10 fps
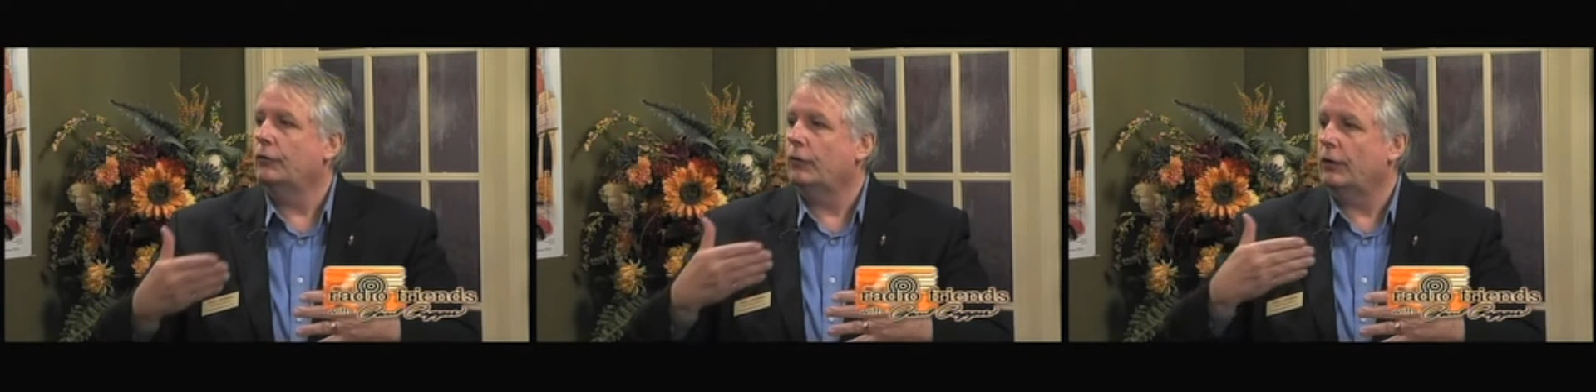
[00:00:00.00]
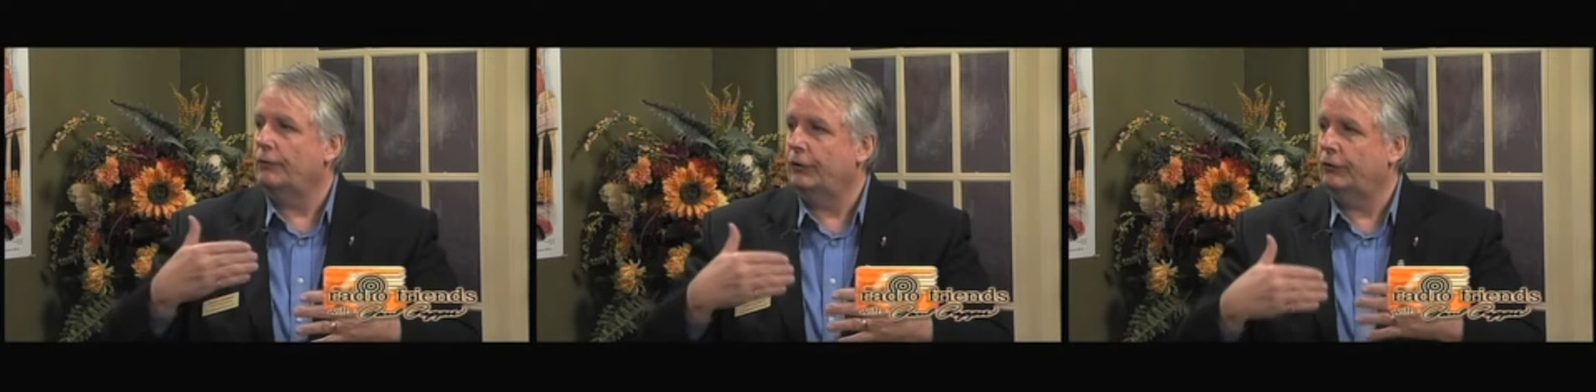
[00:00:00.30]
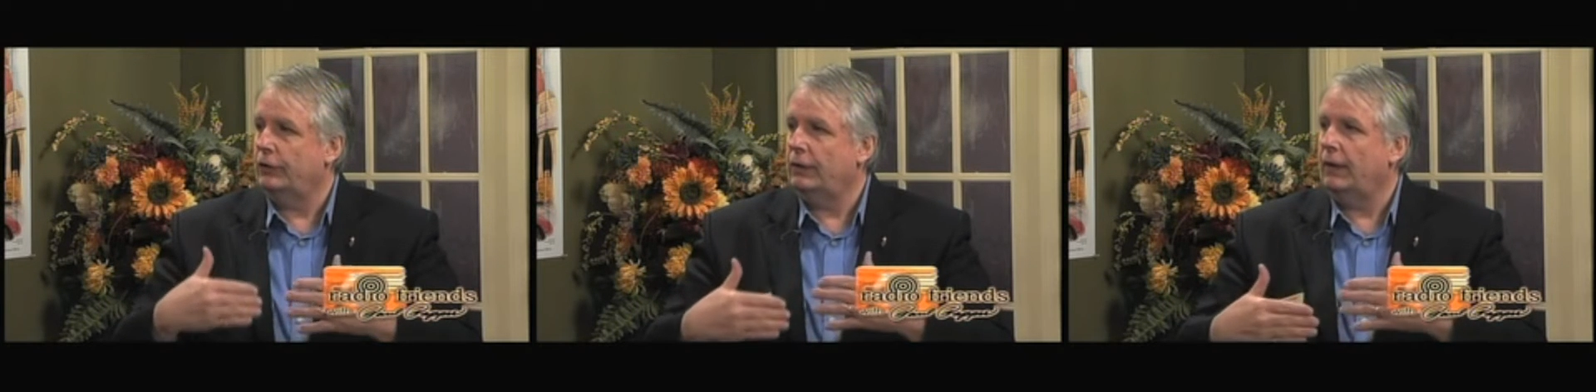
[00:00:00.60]
Start
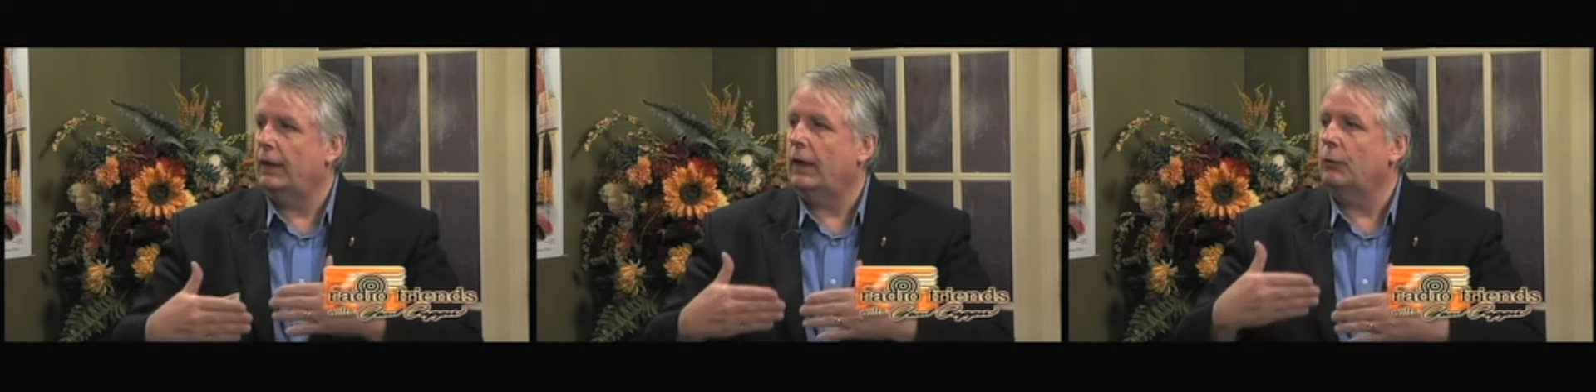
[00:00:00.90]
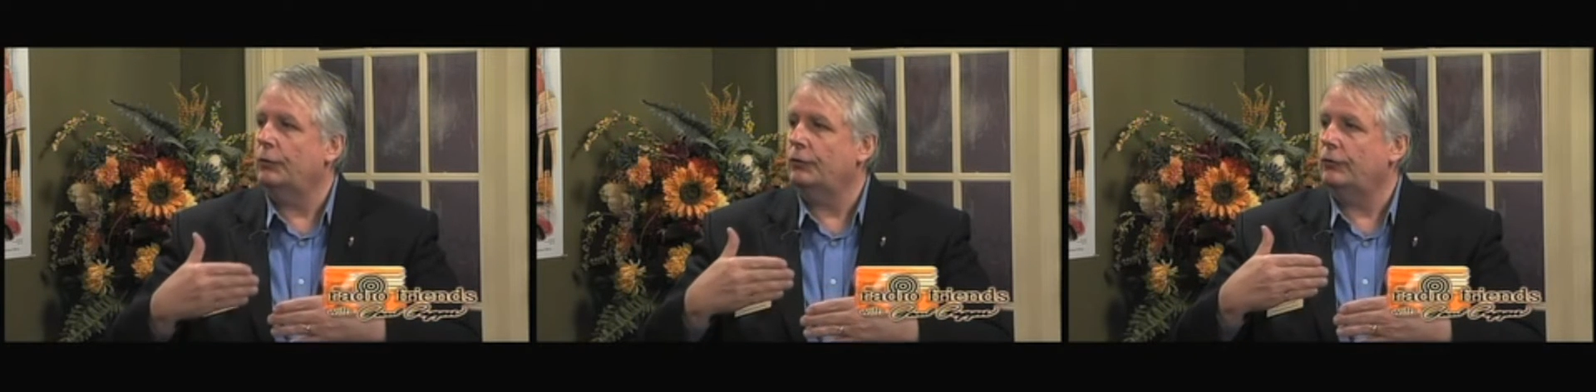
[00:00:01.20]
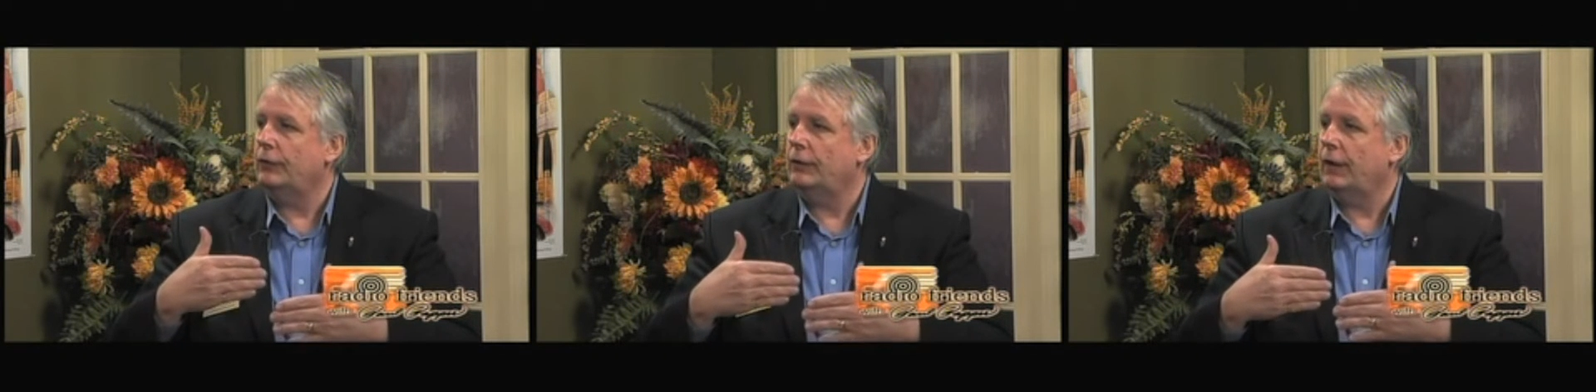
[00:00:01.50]
visioning that, and when you
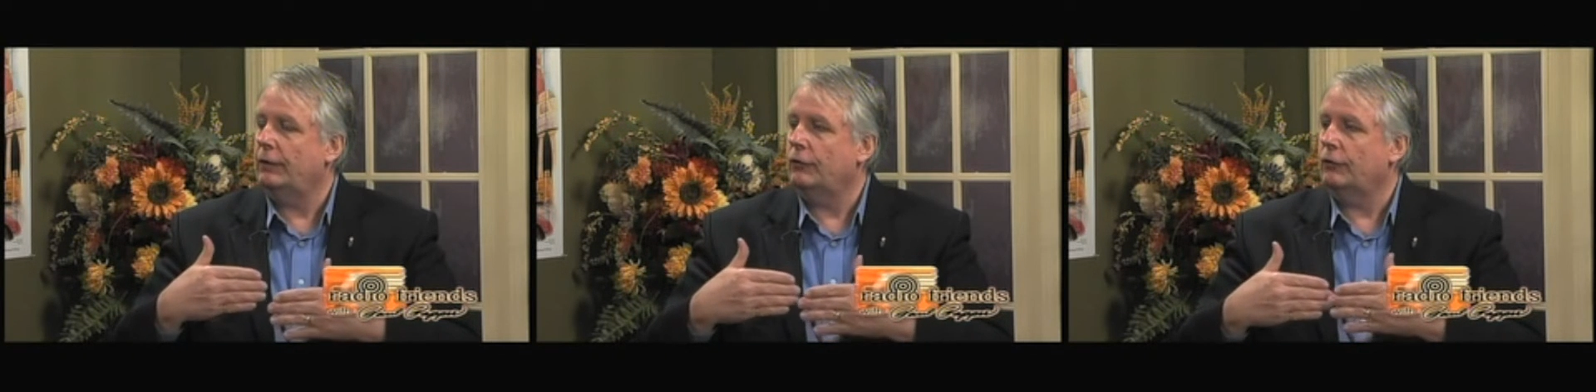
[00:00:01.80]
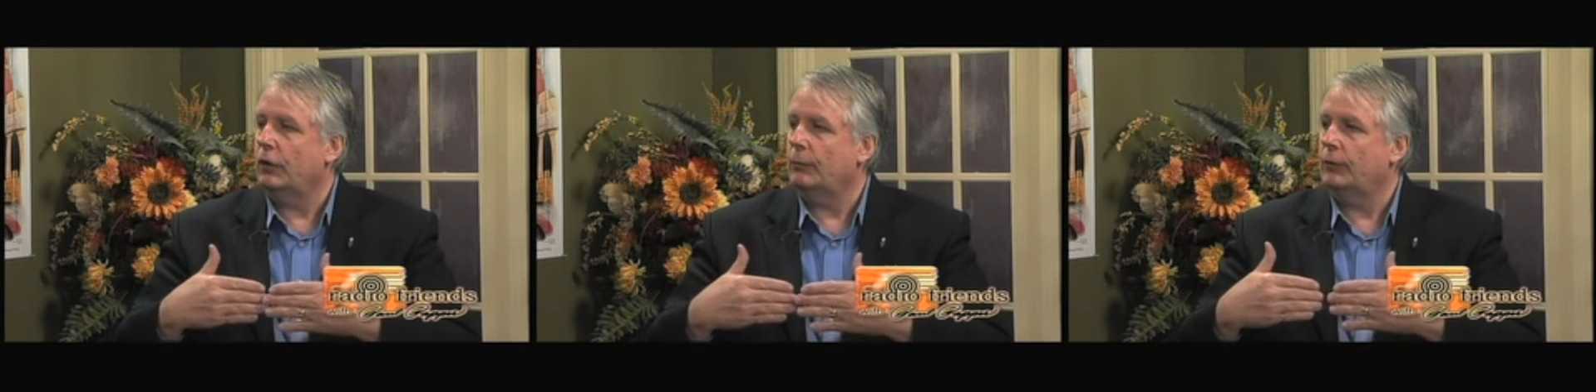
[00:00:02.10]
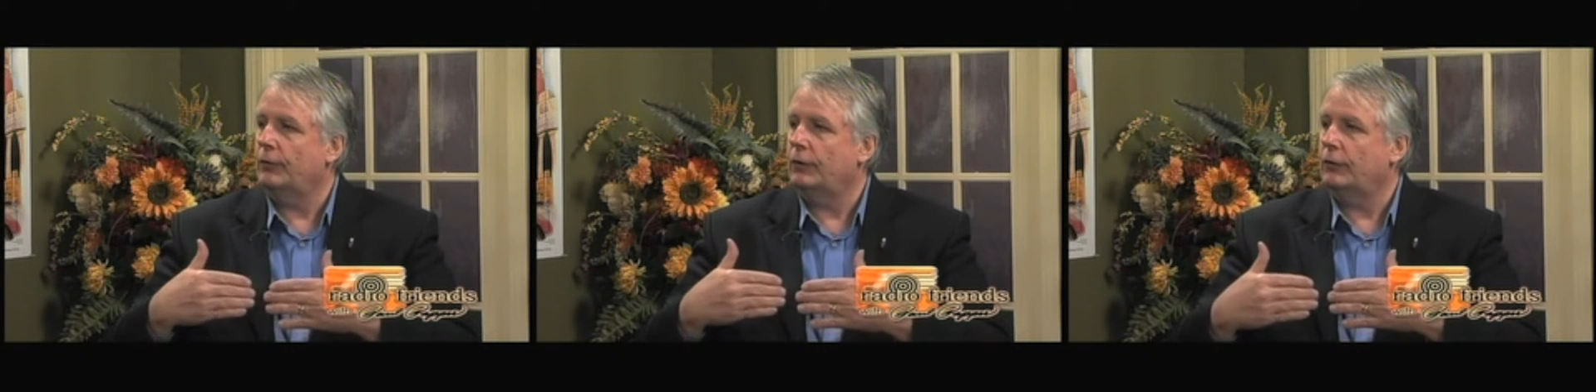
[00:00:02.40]
see that, then start
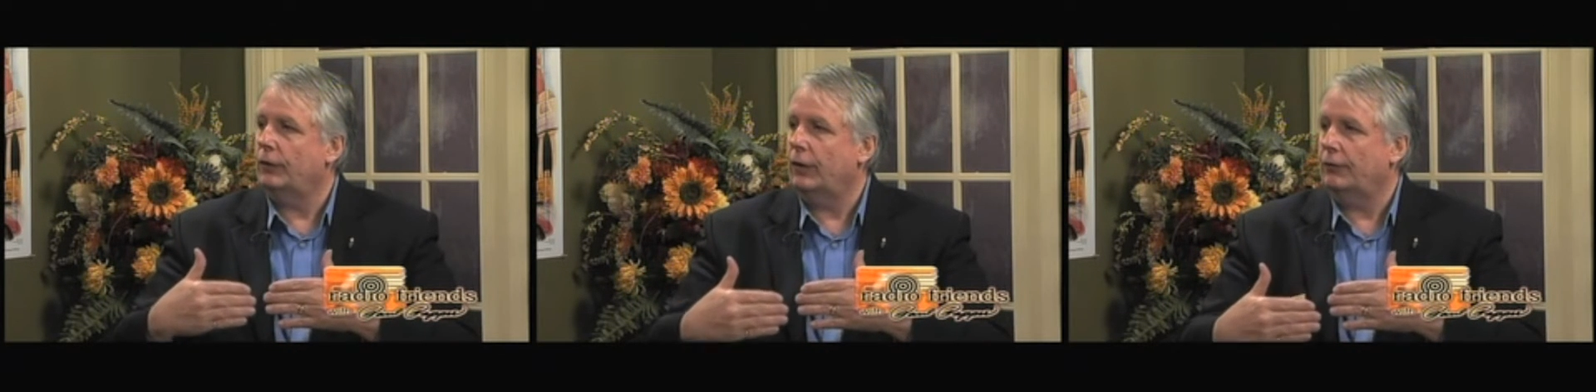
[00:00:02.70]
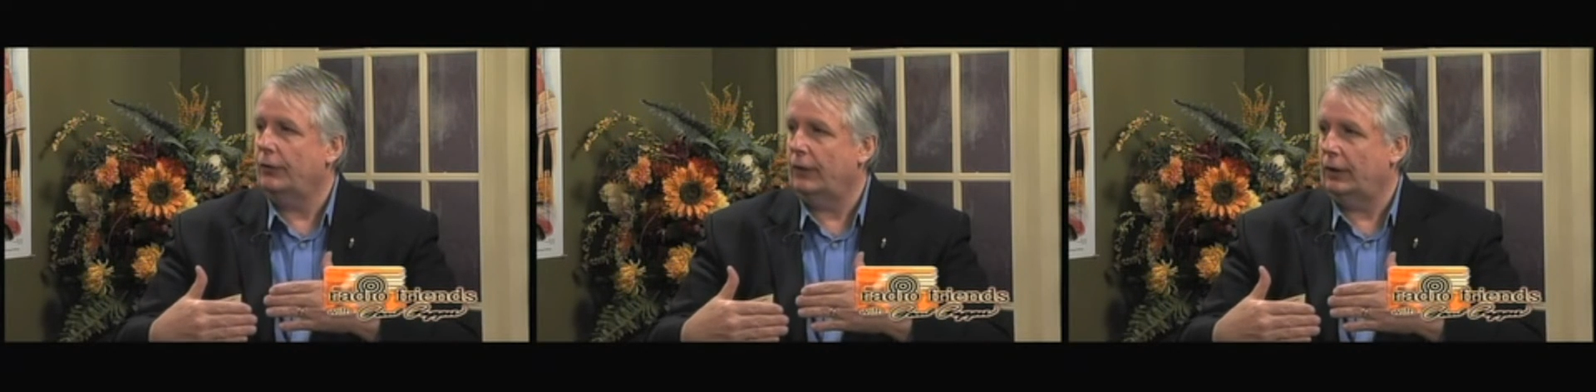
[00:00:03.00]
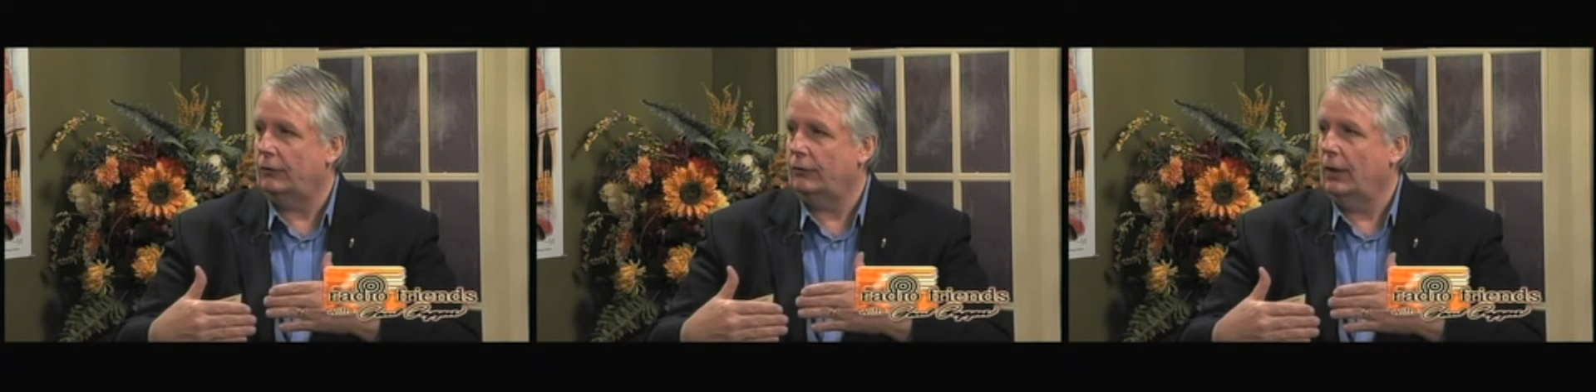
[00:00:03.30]
moving into the other
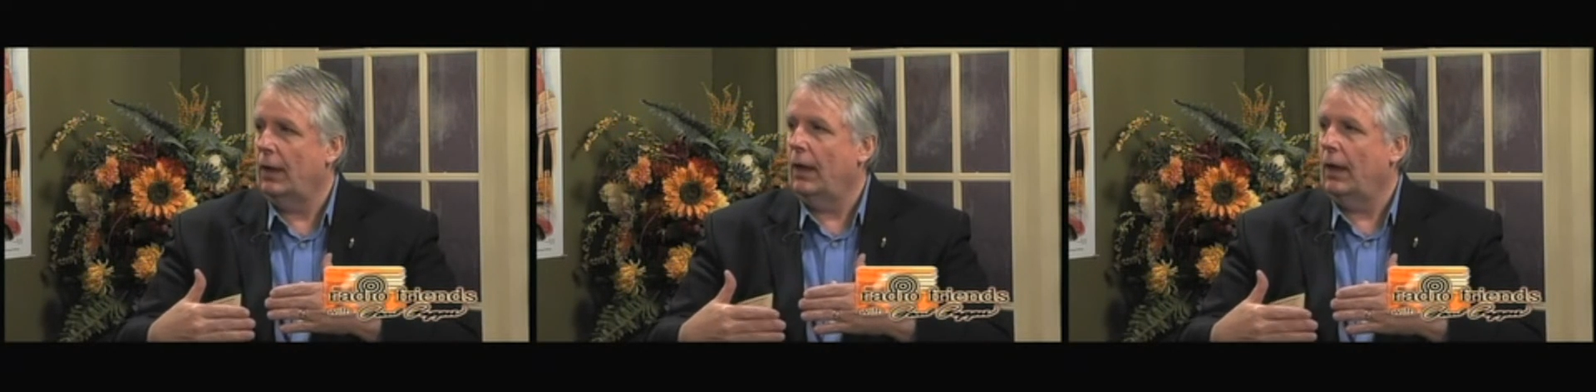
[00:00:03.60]
things.